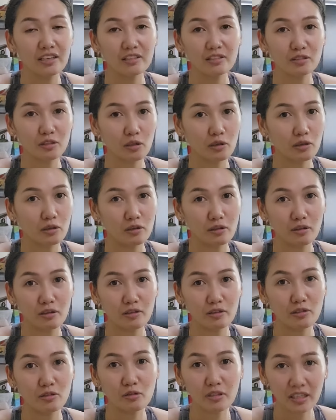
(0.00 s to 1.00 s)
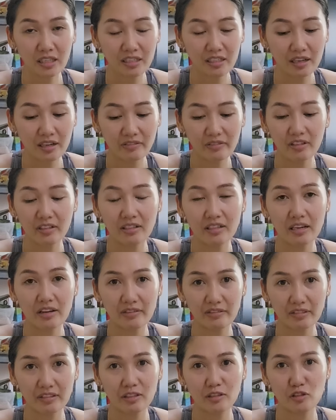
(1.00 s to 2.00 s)
So you can never
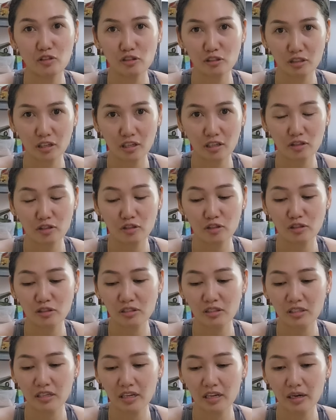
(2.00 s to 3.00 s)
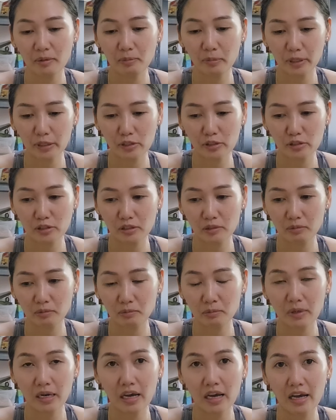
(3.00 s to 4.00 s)
ever judge a
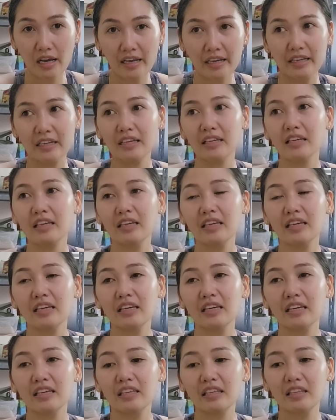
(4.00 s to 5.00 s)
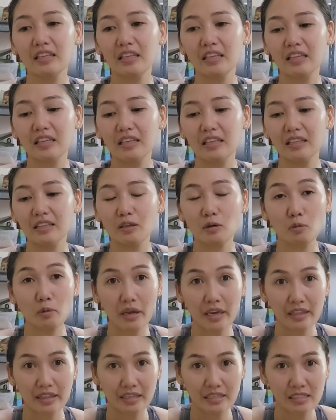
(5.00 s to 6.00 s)
person by the
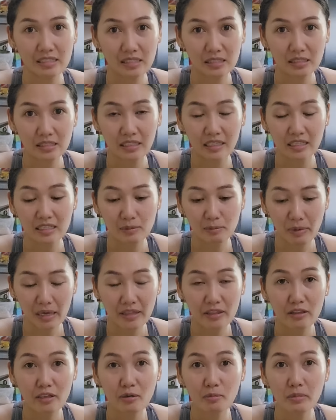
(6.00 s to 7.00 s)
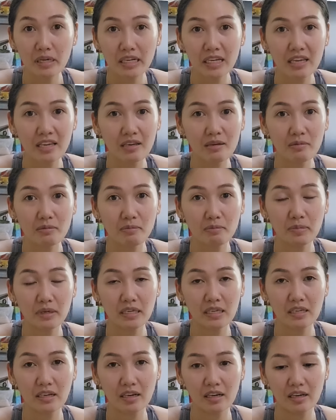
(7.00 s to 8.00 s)
way they spend their money,
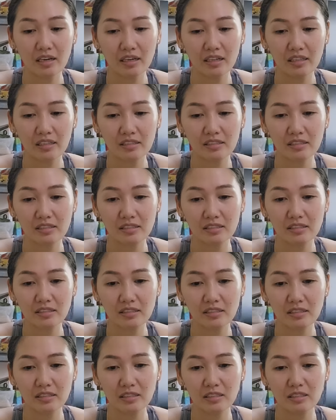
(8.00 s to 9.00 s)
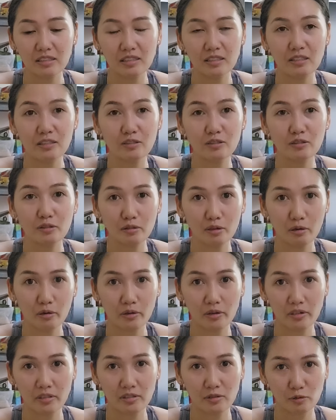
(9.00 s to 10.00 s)
because you don't
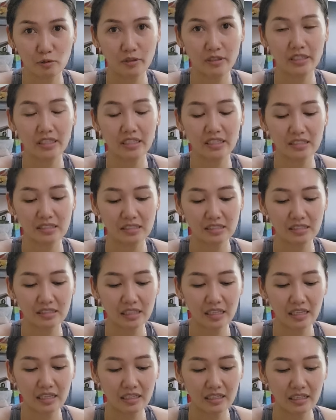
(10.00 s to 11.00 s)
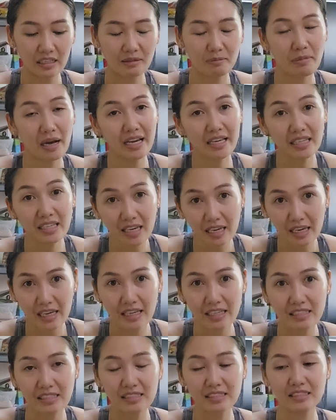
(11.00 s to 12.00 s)
know their stories. And in my
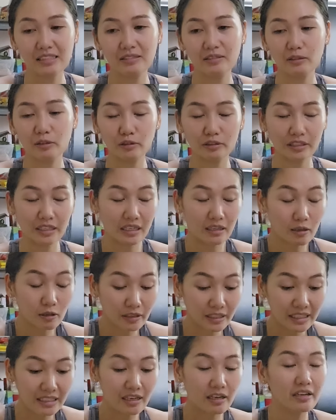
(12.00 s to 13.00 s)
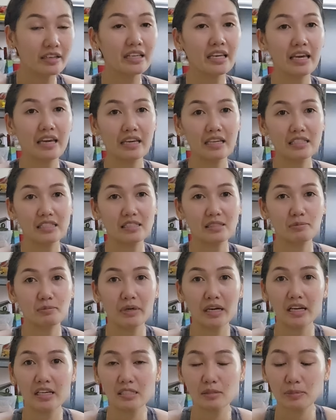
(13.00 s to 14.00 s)
case, or in our case,
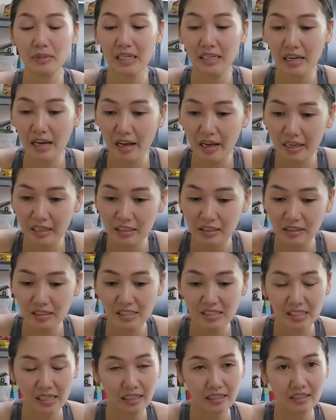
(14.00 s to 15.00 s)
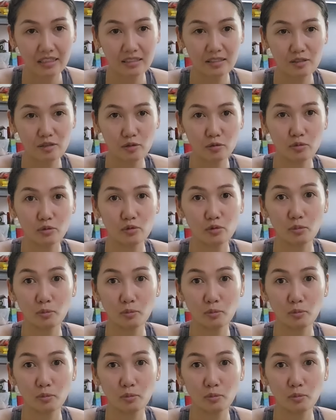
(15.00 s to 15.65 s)
my husband and I decided to